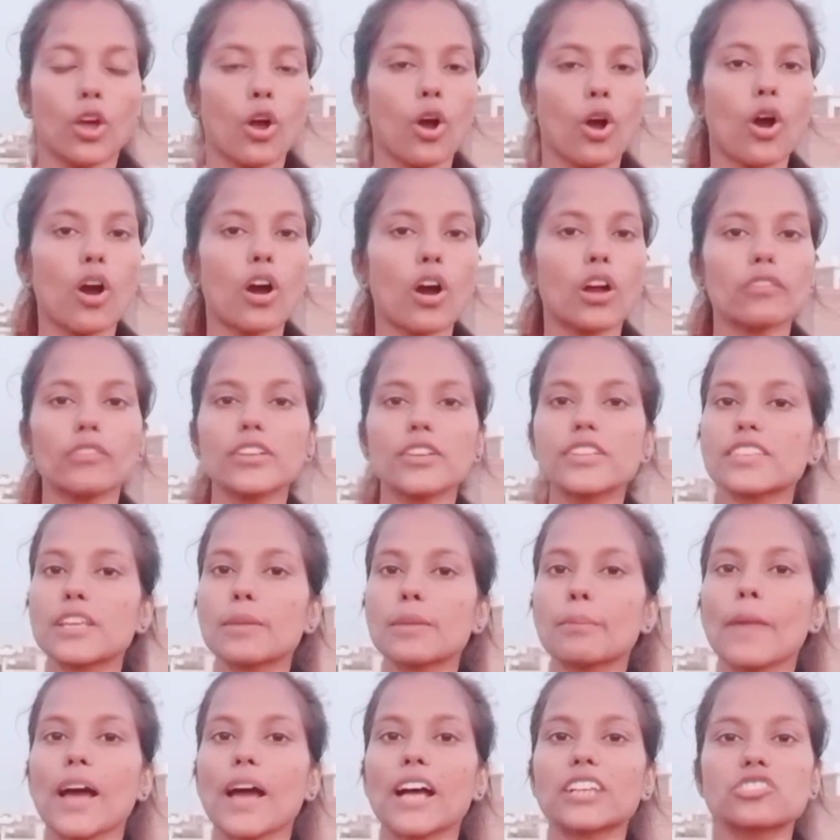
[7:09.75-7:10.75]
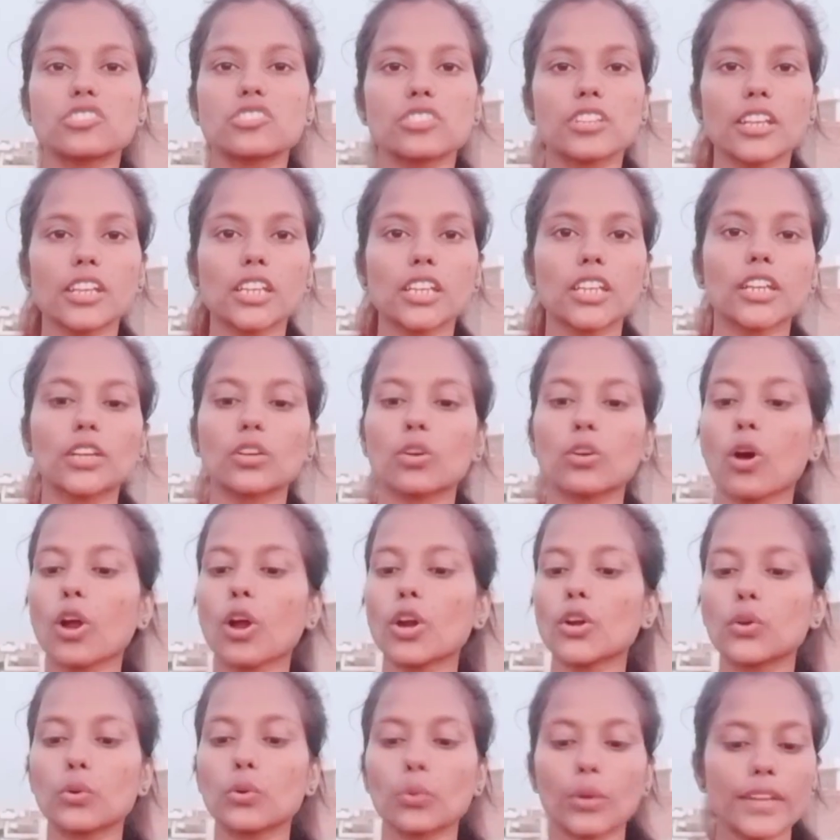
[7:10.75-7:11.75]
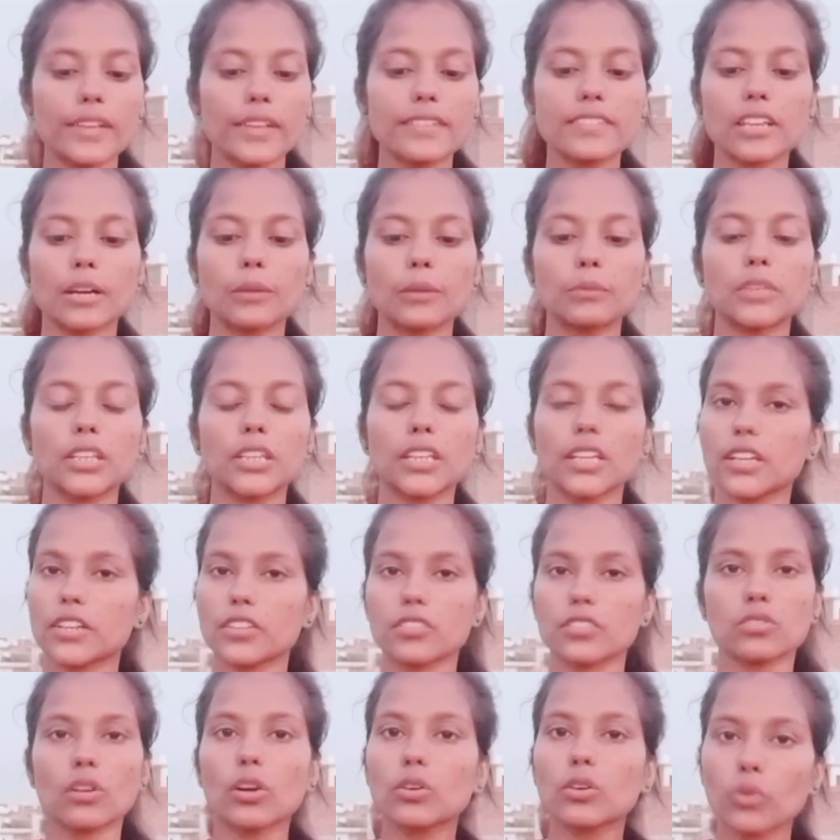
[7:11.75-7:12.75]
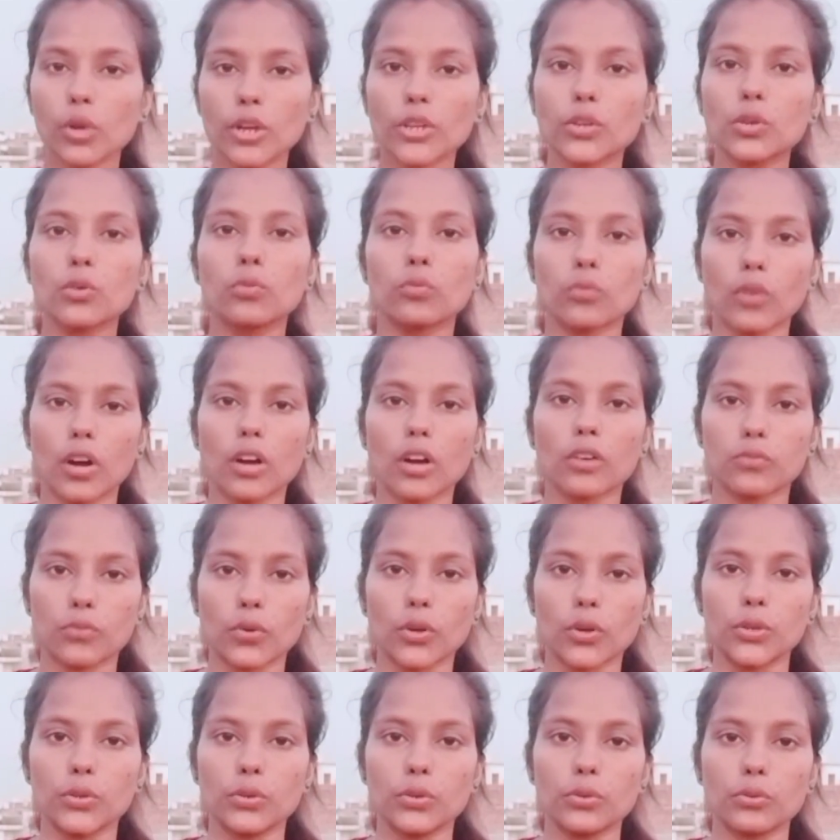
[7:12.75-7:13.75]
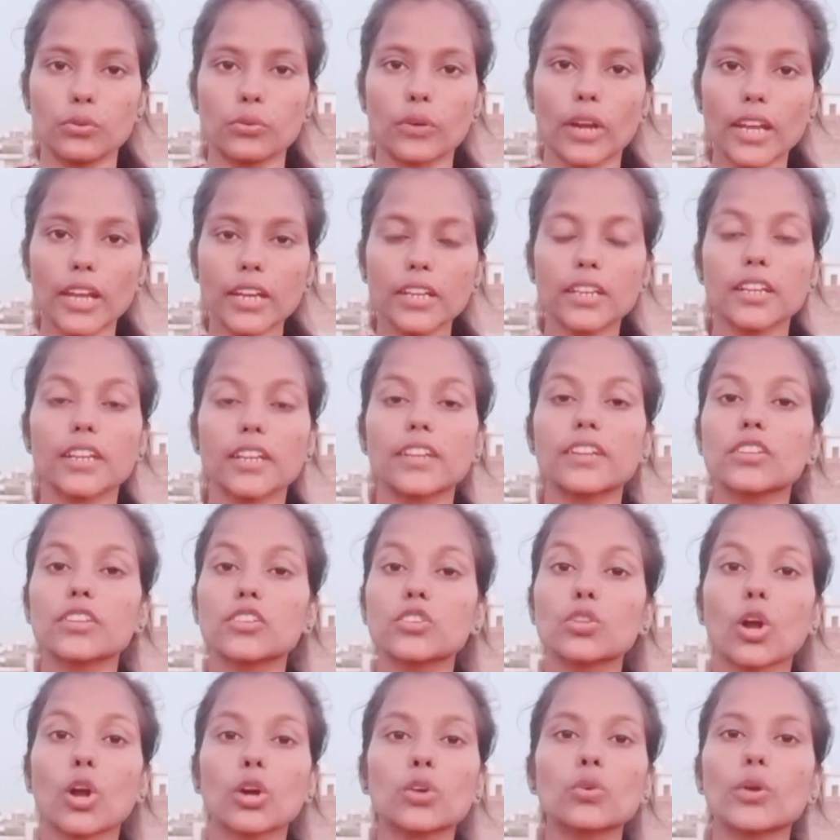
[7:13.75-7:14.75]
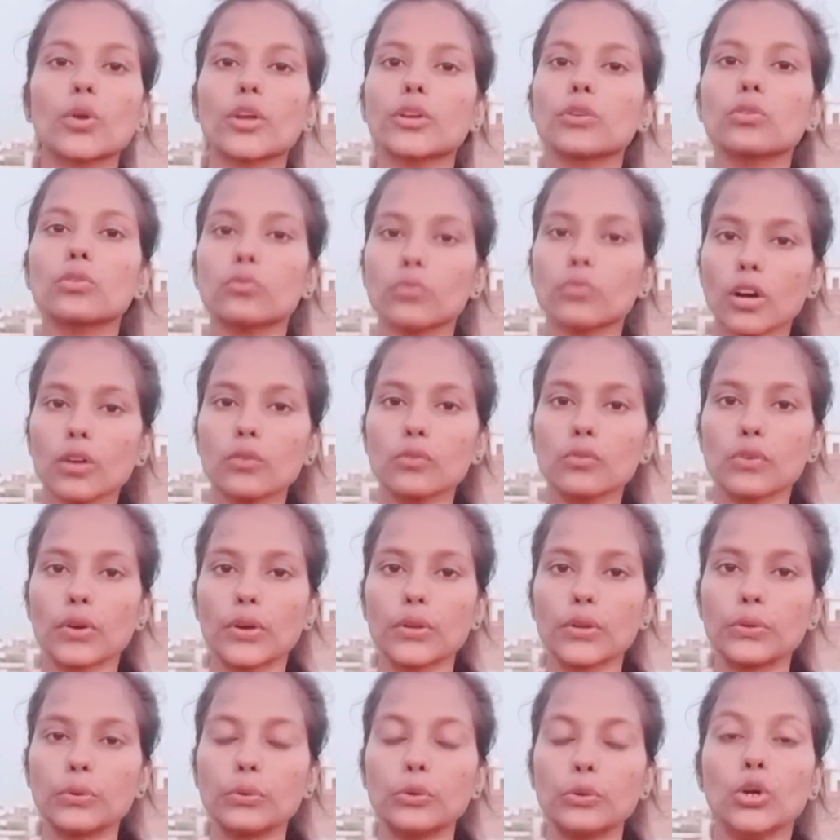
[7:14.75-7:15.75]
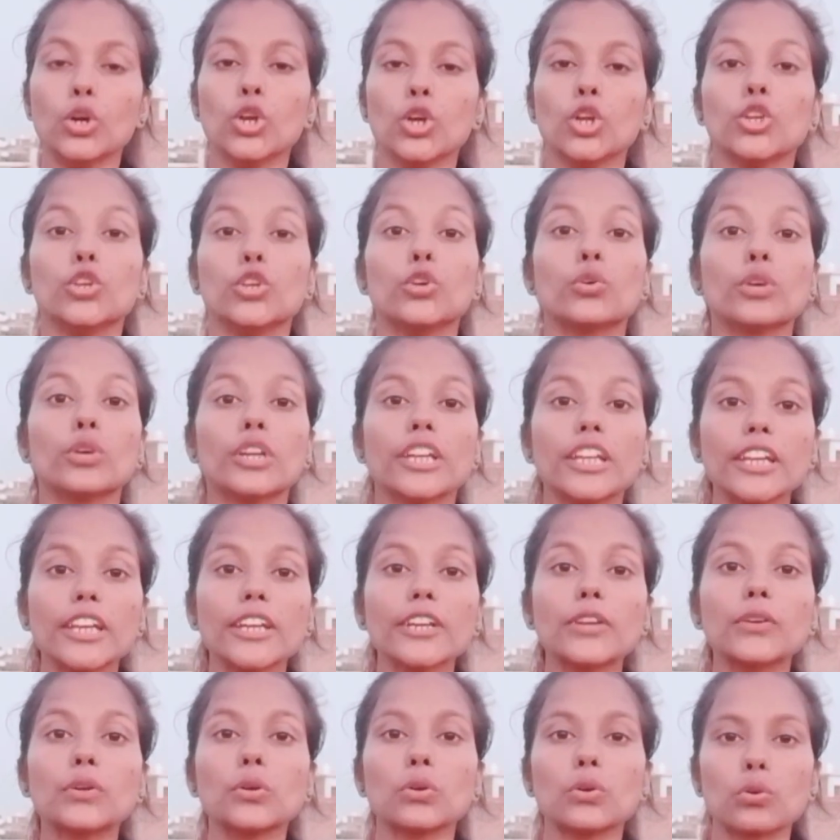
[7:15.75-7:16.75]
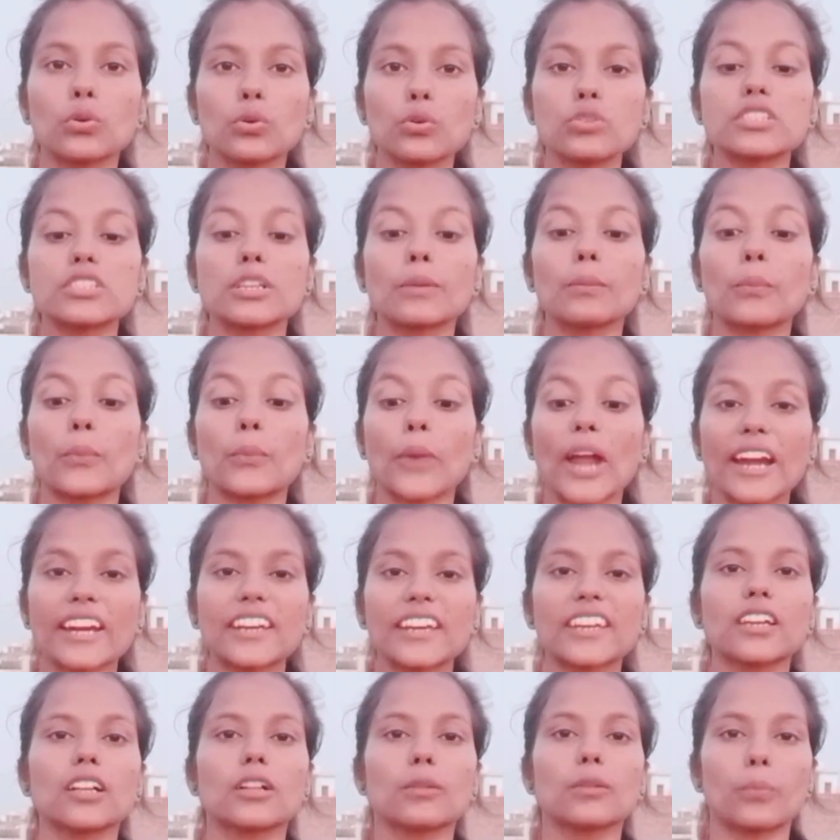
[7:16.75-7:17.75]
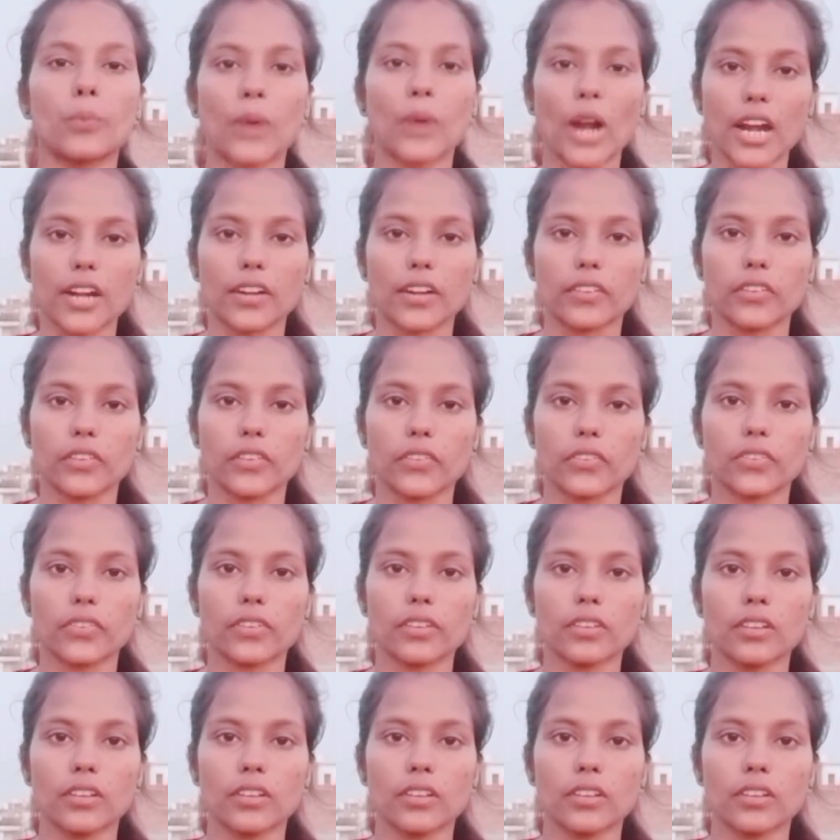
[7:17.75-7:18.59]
Always imagining and not doing something, it is not going to work for you, right? It is not going to work for you. You need to do some practical practice.